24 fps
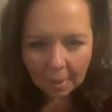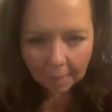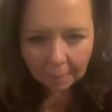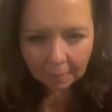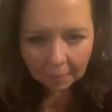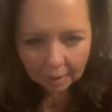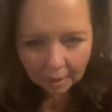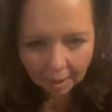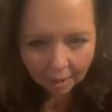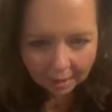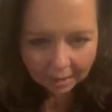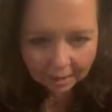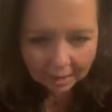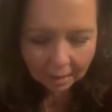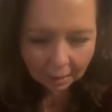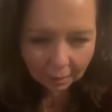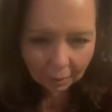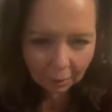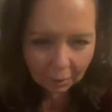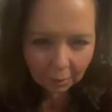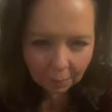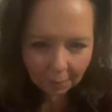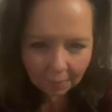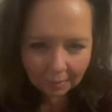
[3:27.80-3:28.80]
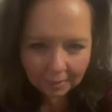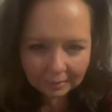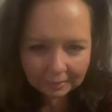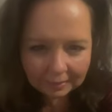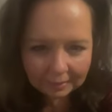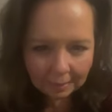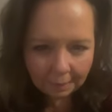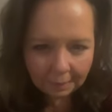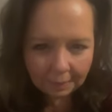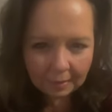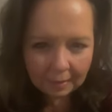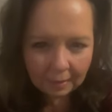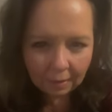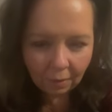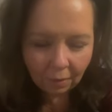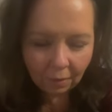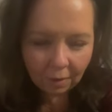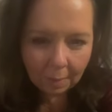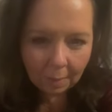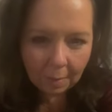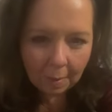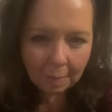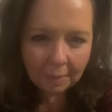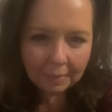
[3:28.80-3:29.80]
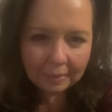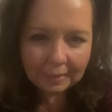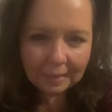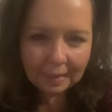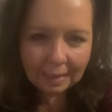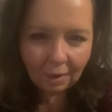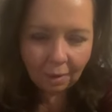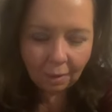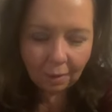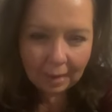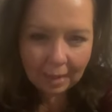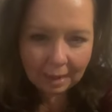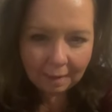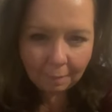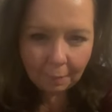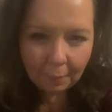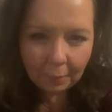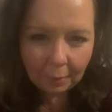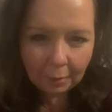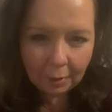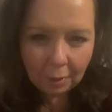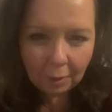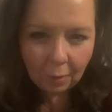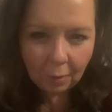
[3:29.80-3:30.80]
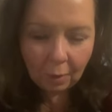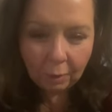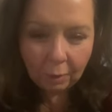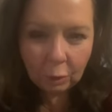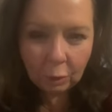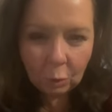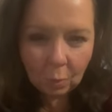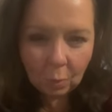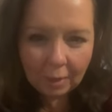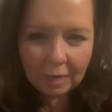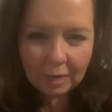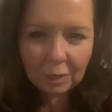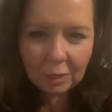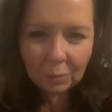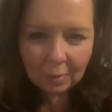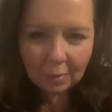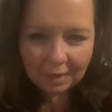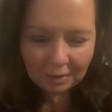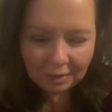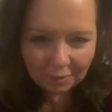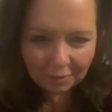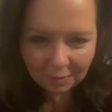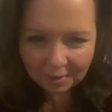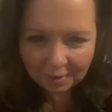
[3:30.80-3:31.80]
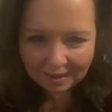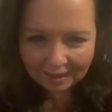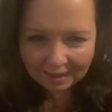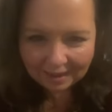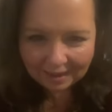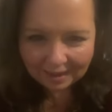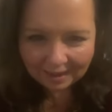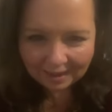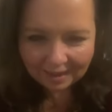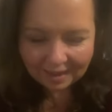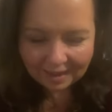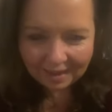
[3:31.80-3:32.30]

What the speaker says: Papa God, he got good plus something long come up inside long life on you long 2023.